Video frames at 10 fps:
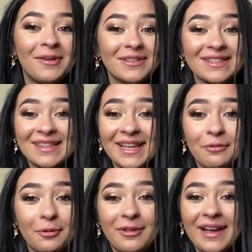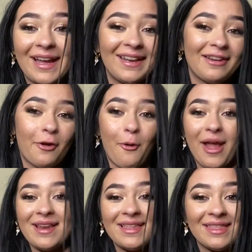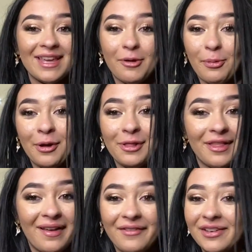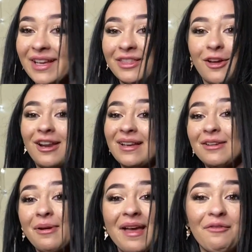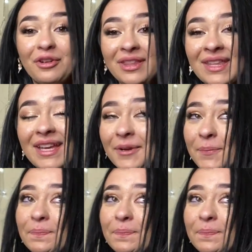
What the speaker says: I was little, like, I didn't know anything about love, and I thought I knew everything.